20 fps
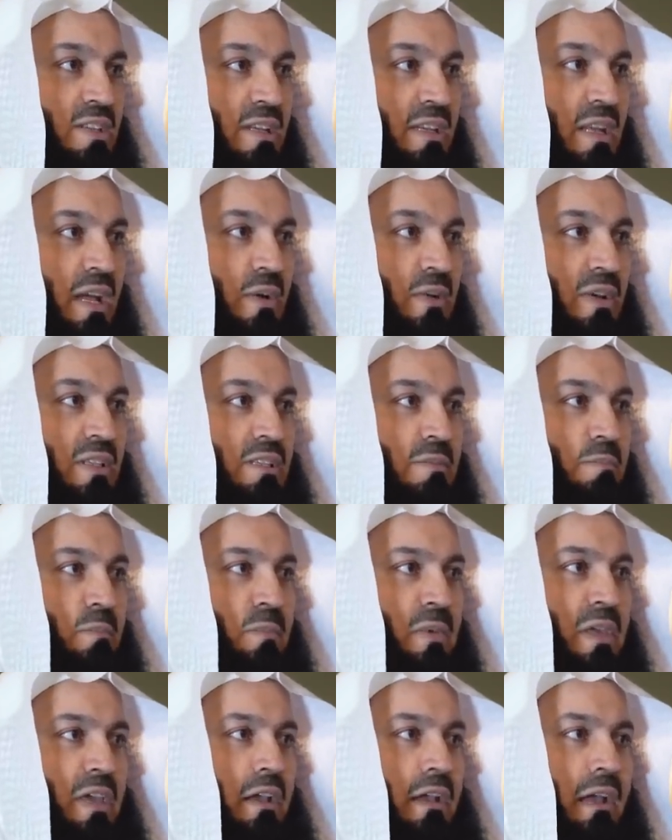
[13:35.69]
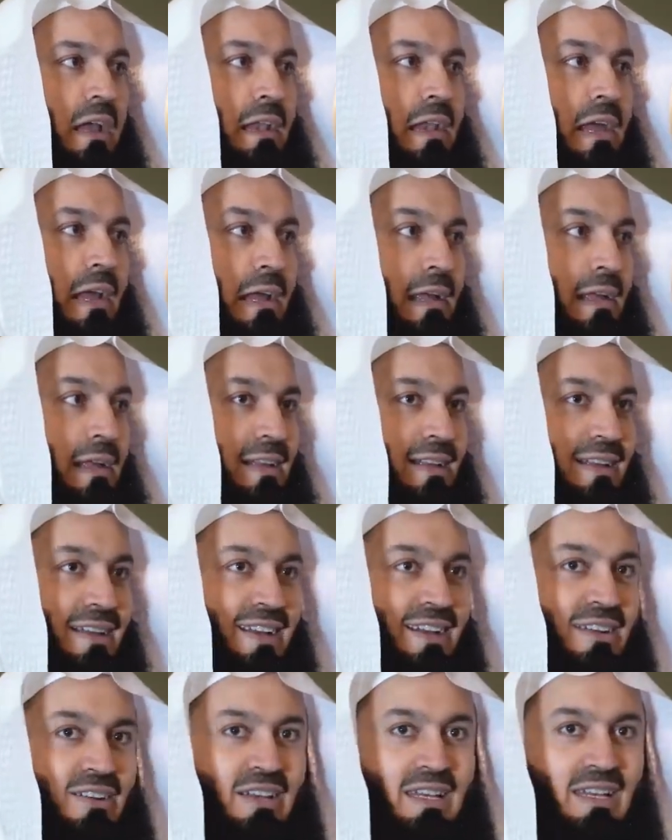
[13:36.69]
and now it's Pierre Cardin.
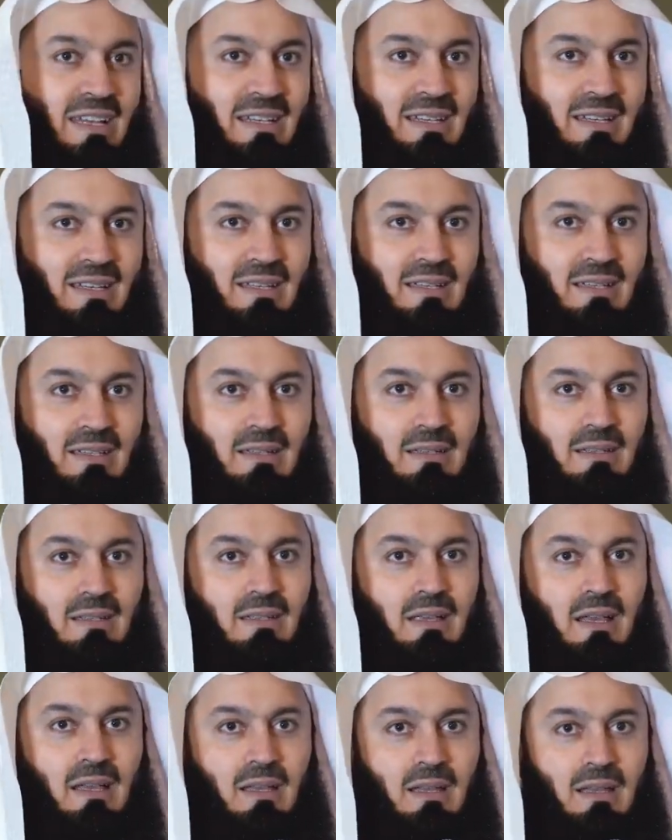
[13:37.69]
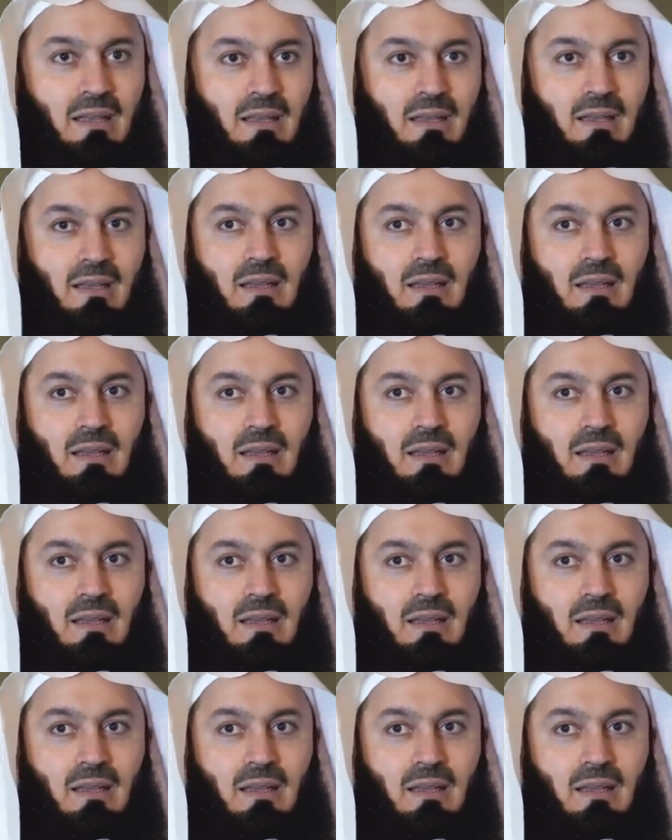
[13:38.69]
Agreed? Yeah.